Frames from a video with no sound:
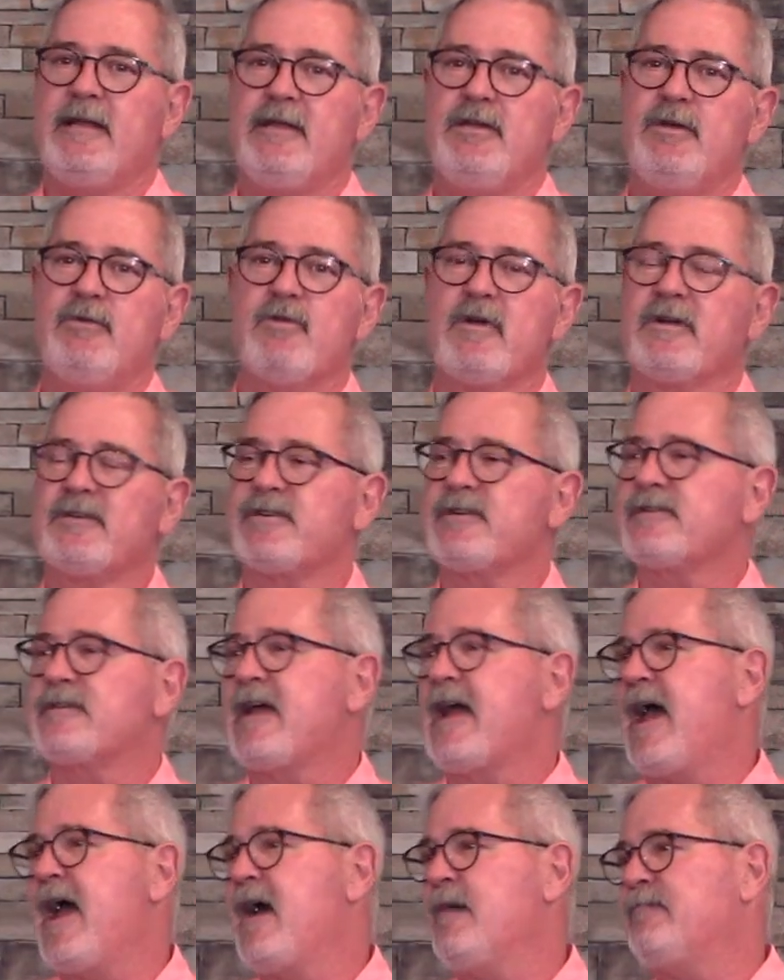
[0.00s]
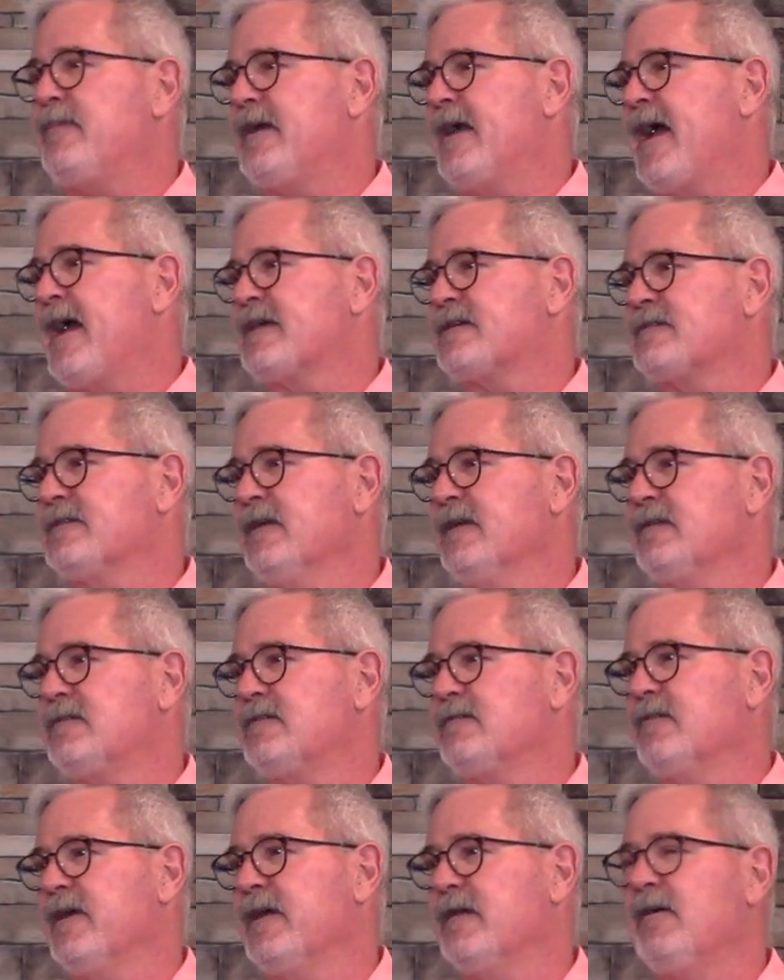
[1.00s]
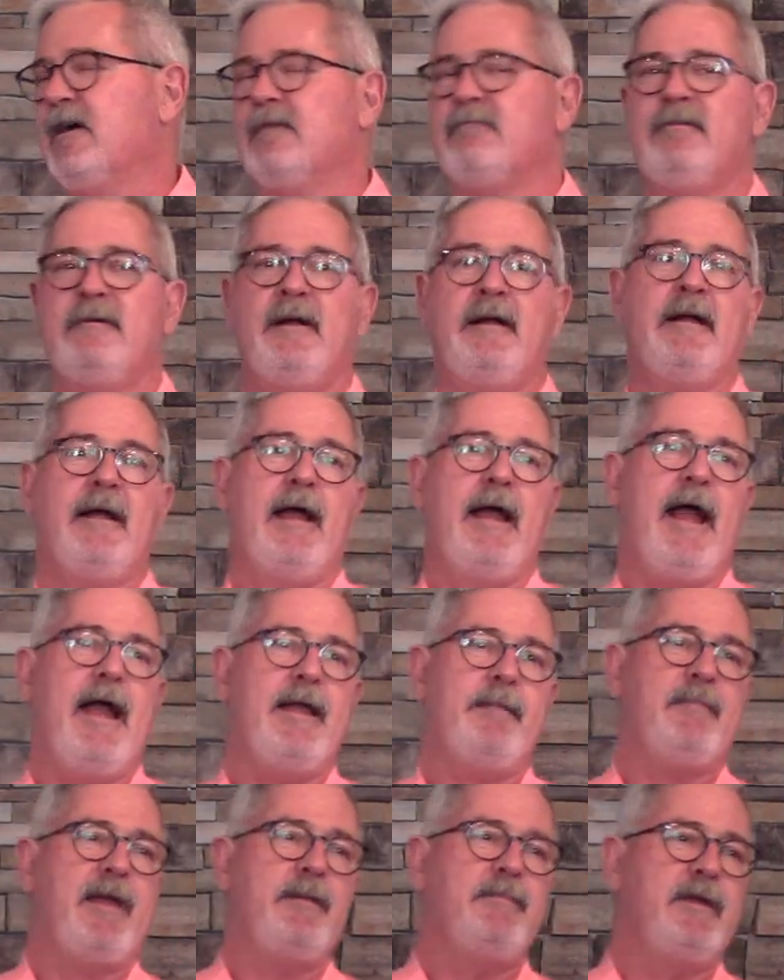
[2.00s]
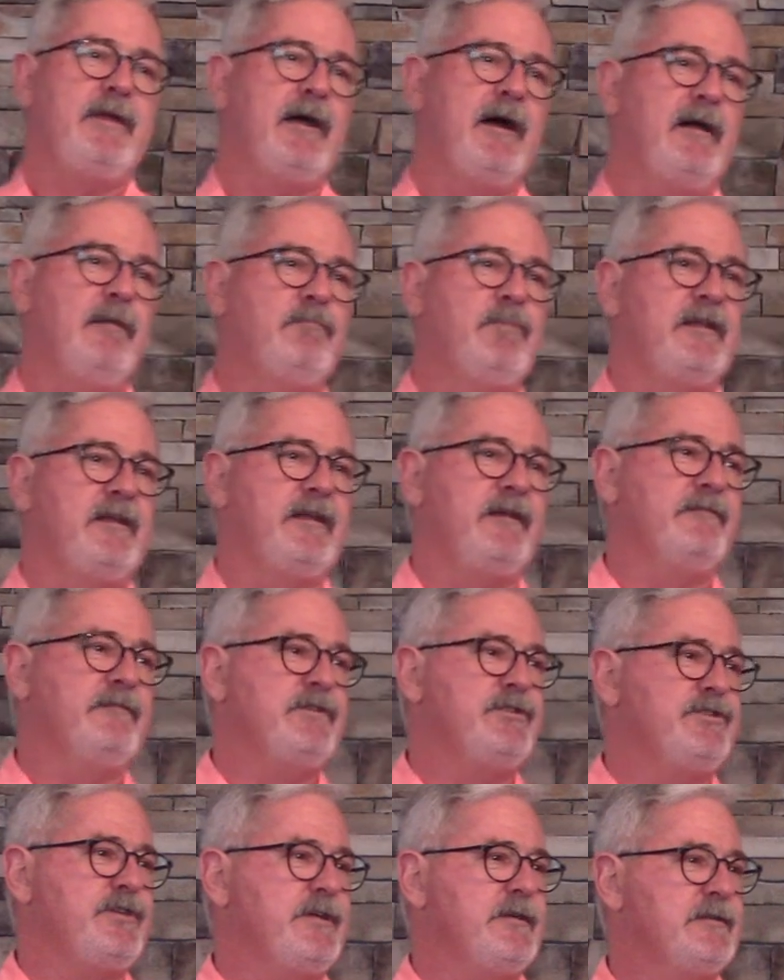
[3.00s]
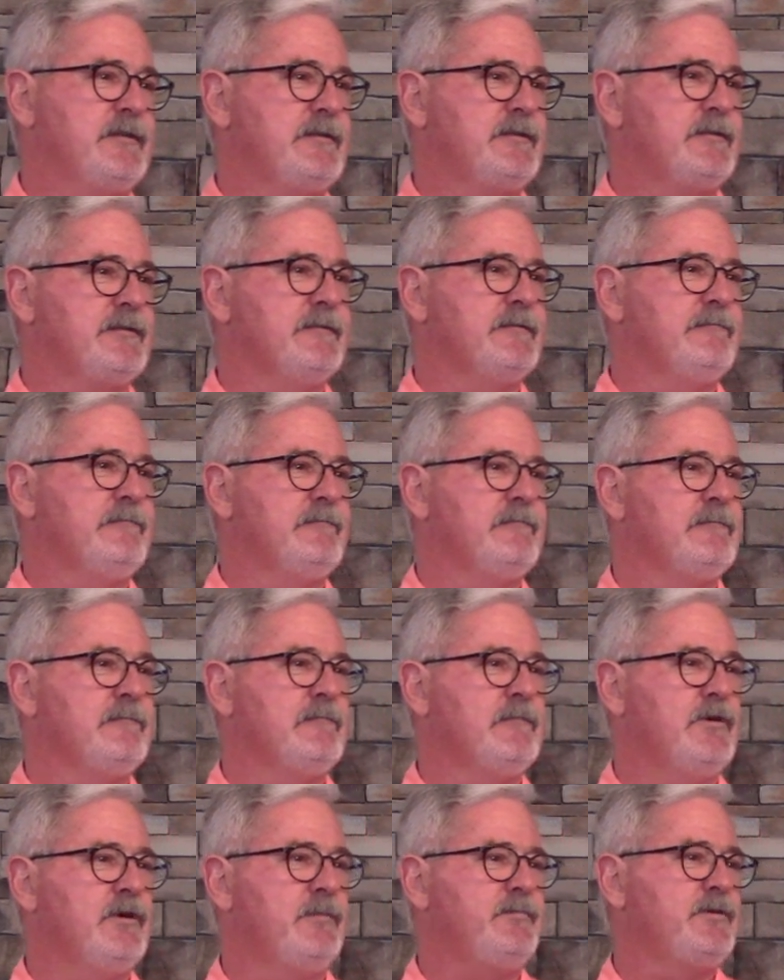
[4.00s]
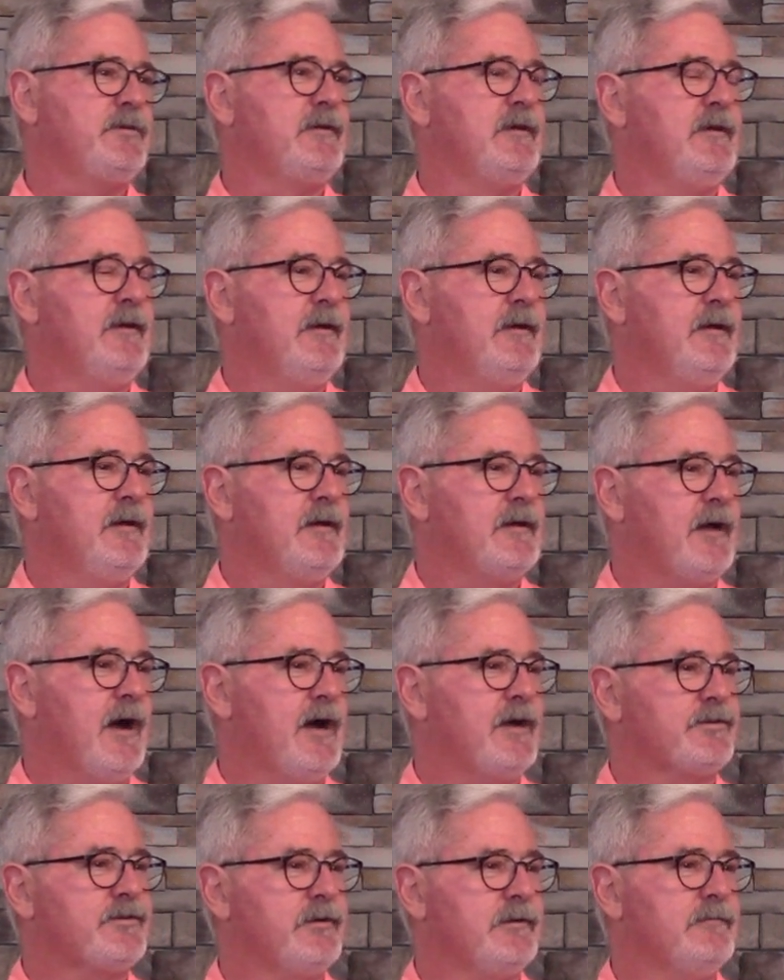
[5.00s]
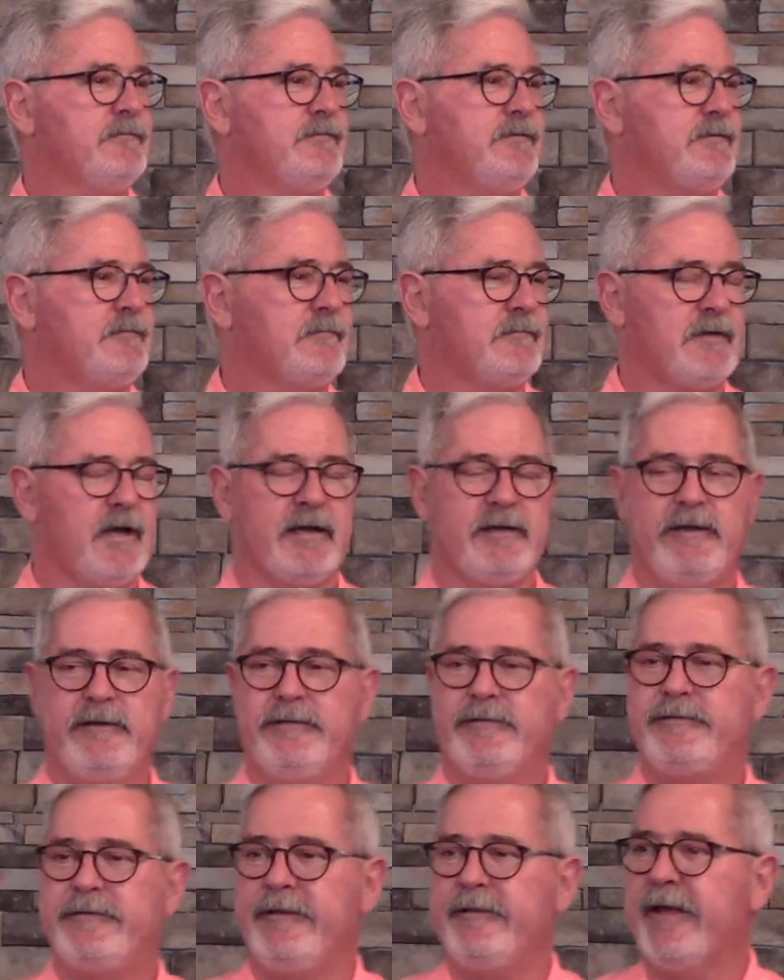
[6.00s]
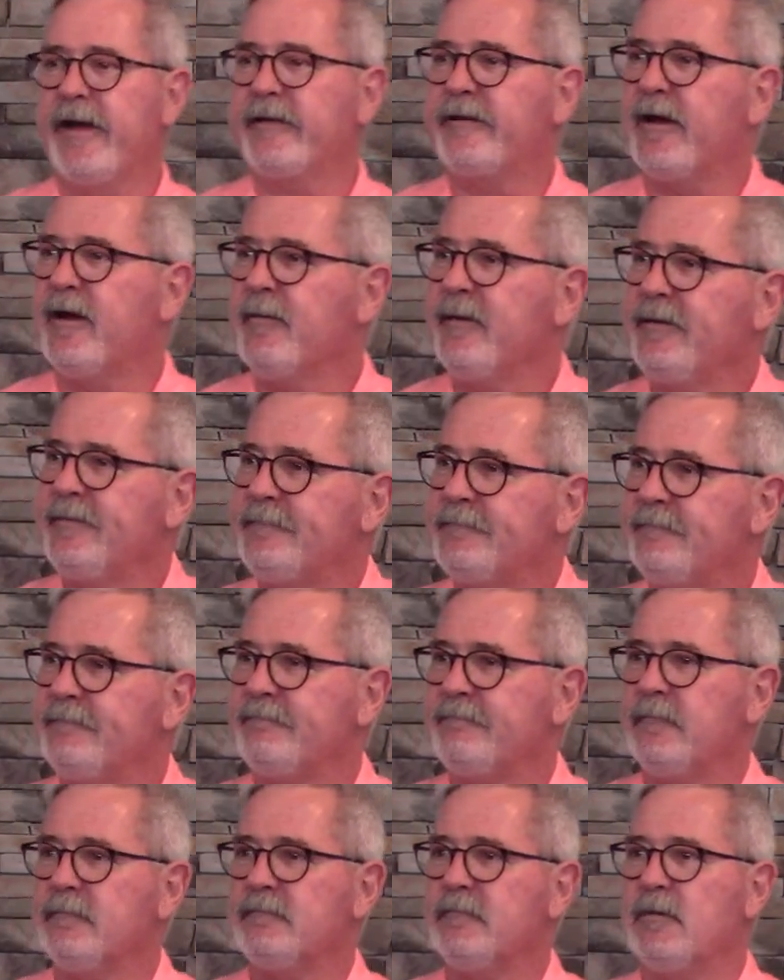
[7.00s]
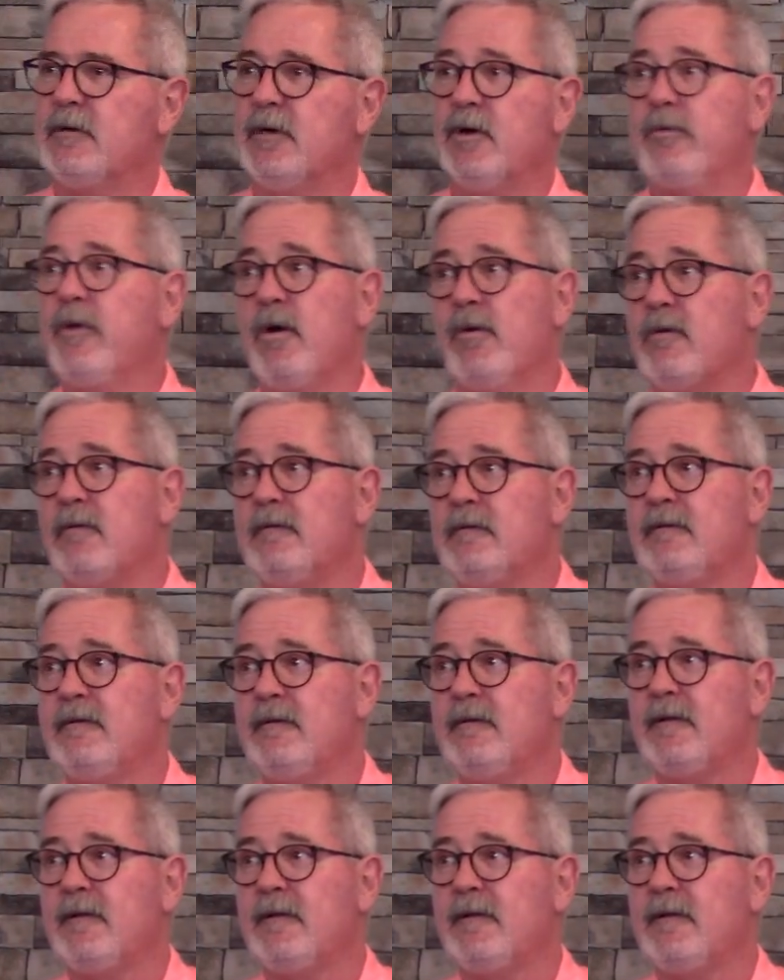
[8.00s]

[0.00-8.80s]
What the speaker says: You weren't just a happy accident. You went, oh, hey, maybe I'll believe in Jesus. And whoops, gosh, God didn't see that coming. Oh, no.